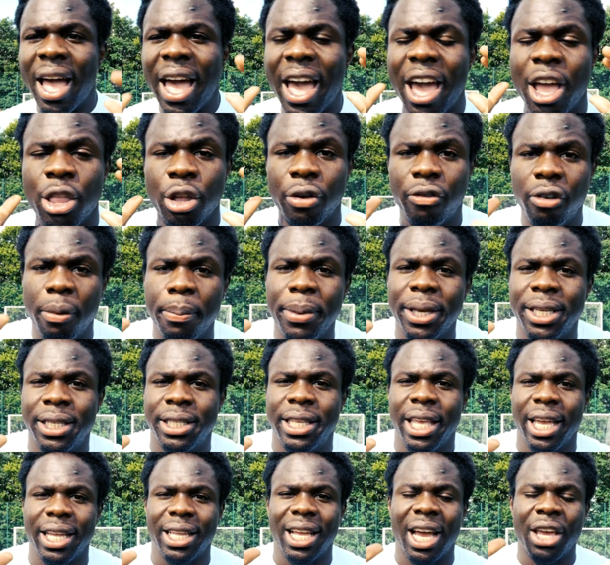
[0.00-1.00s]
Another
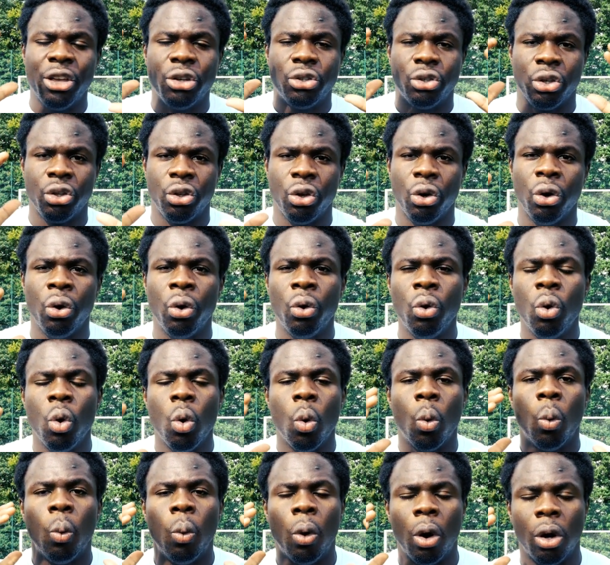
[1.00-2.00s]
mistake that I used to do
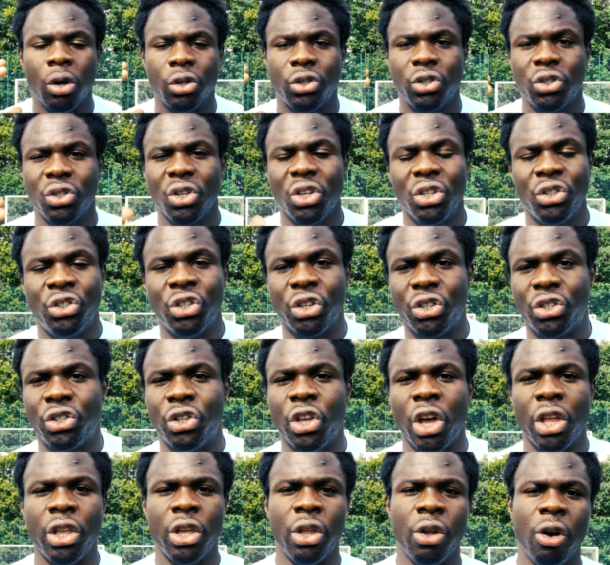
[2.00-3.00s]
was just
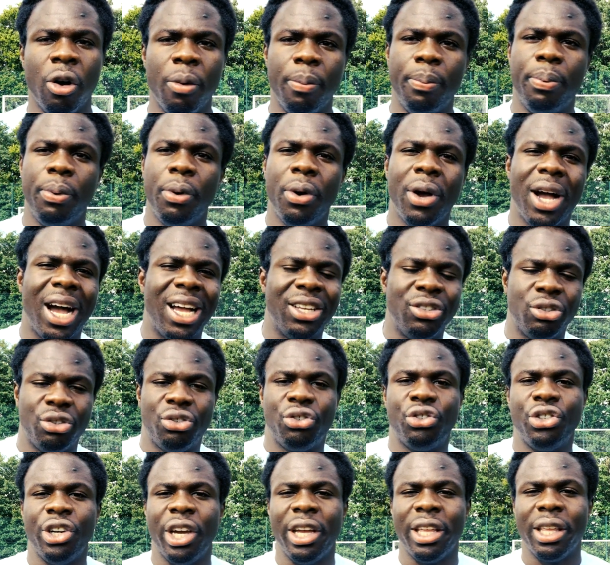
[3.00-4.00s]
turning up and just
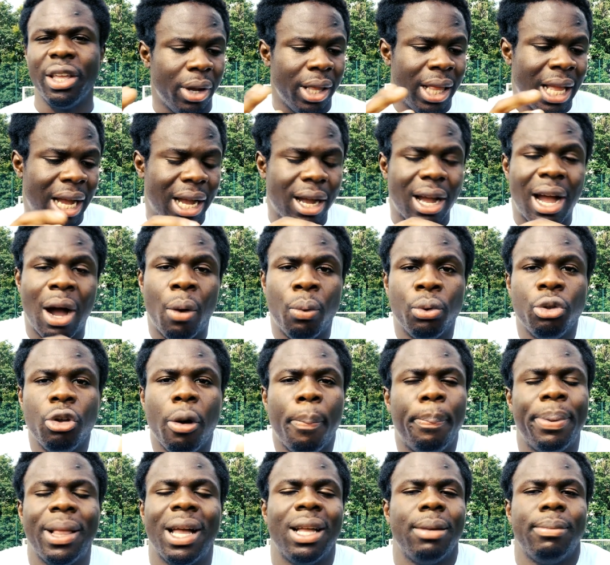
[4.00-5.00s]
train. Like, I would not
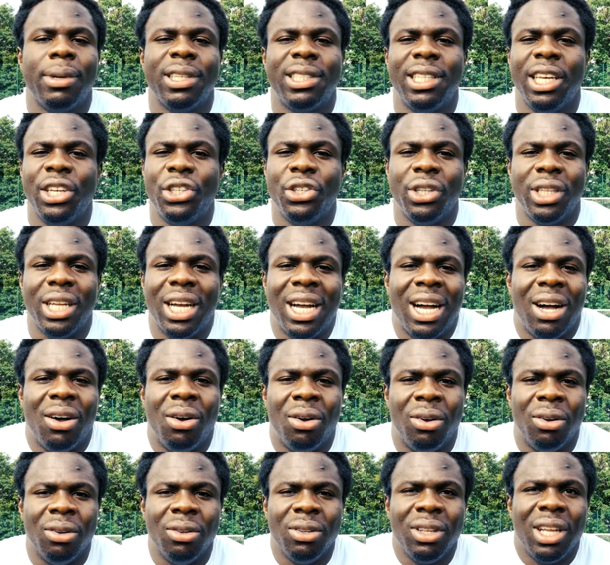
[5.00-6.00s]
plan my session at
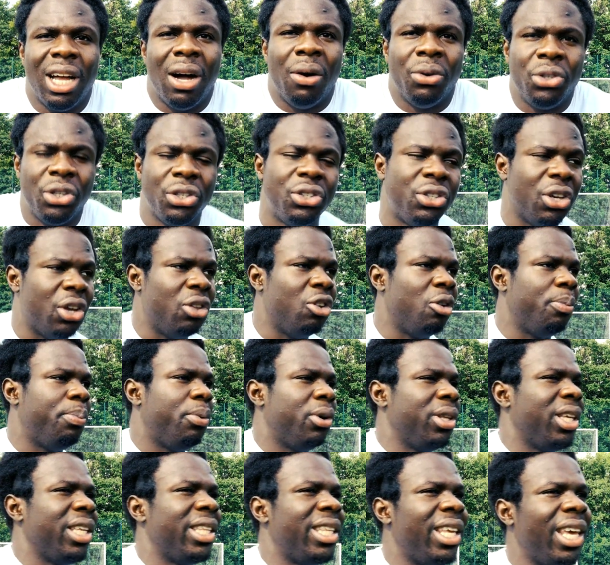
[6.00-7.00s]
all. I would just turn up on
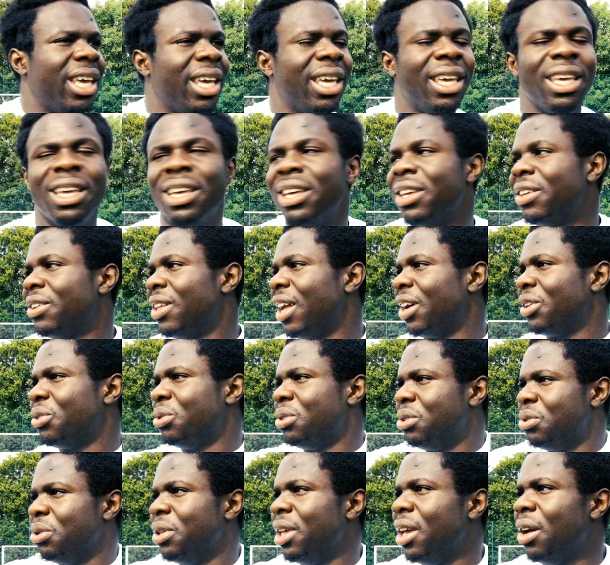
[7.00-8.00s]
a day. Like,
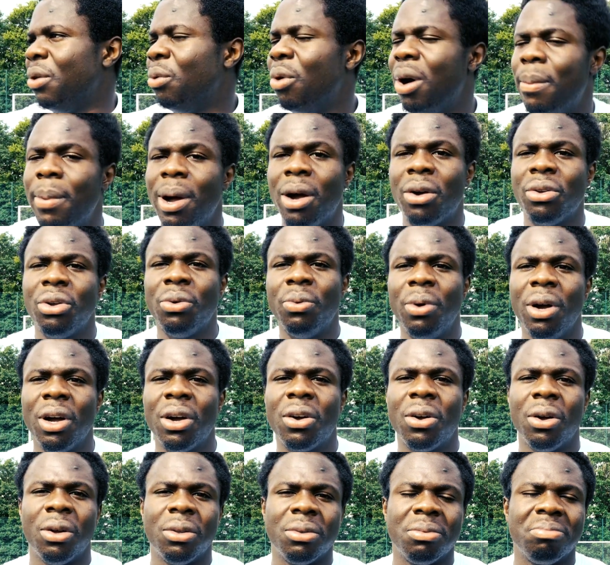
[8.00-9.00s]
today, what am I going to work
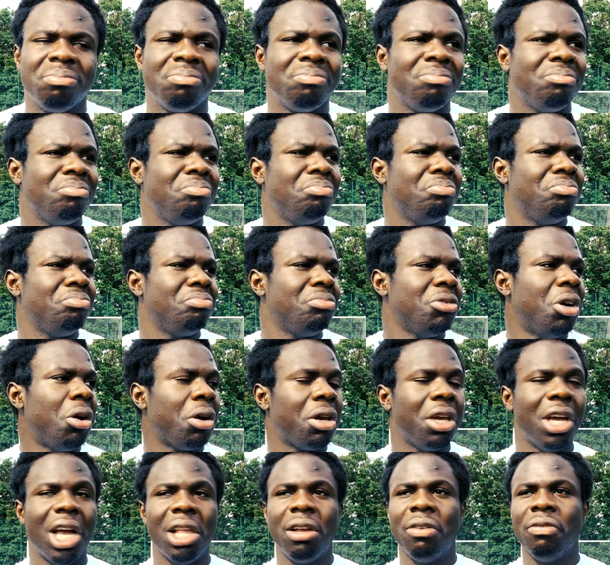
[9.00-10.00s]
on?
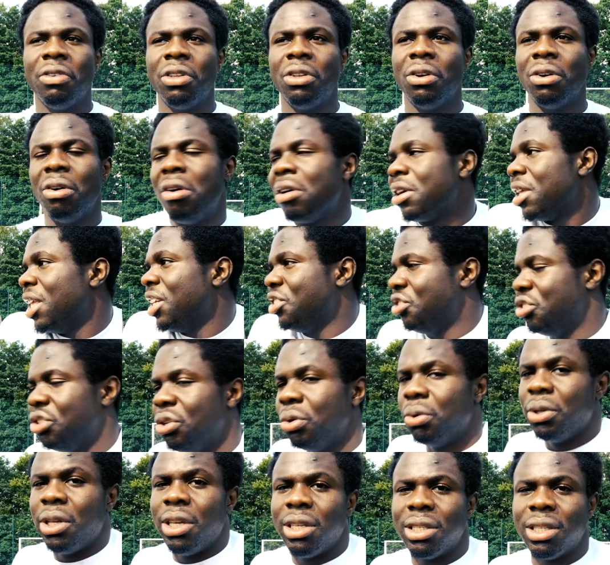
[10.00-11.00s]
Okay, I don't even know. Okay, let's just do
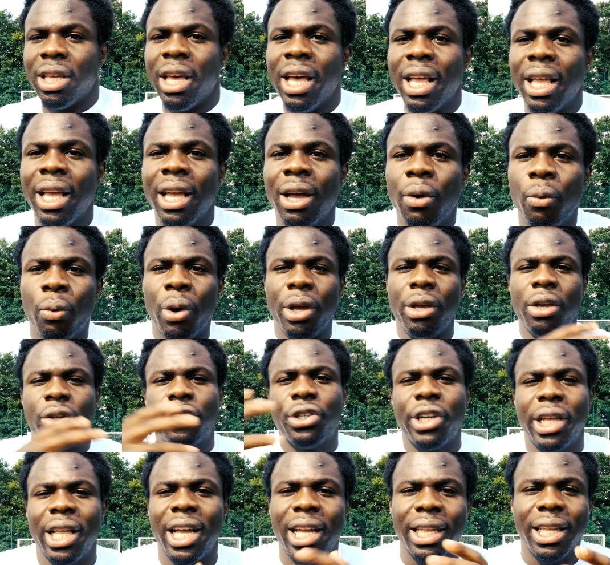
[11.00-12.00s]
this. When you
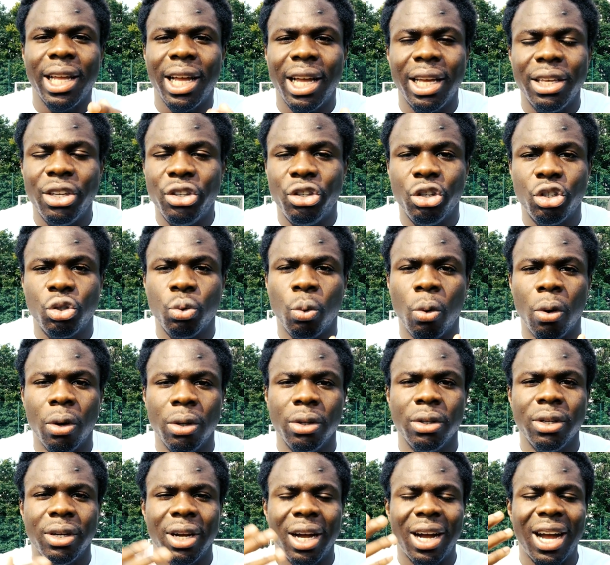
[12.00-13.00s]
train like that, you just won't
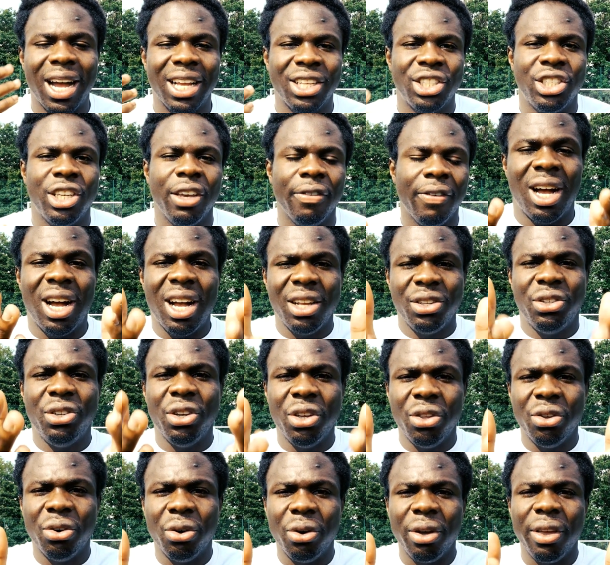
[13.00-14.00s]
achieve. How do you
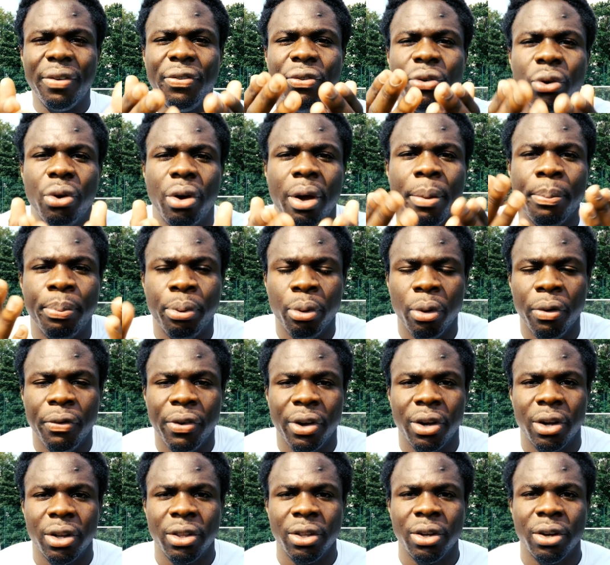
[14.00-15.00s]
know if you're improving
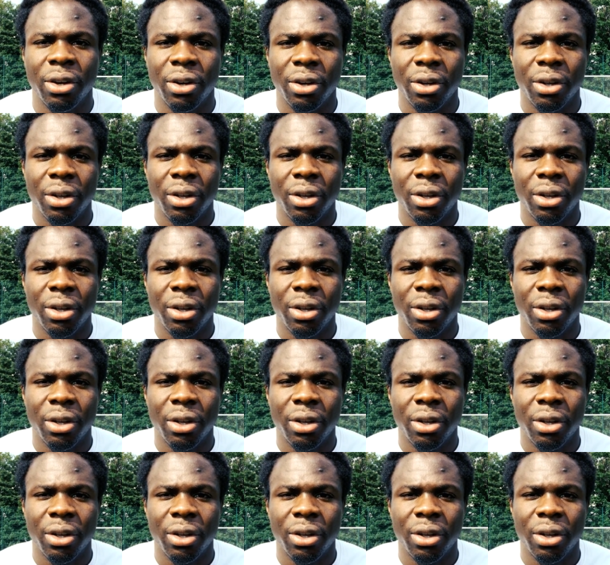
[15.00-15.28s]
or not?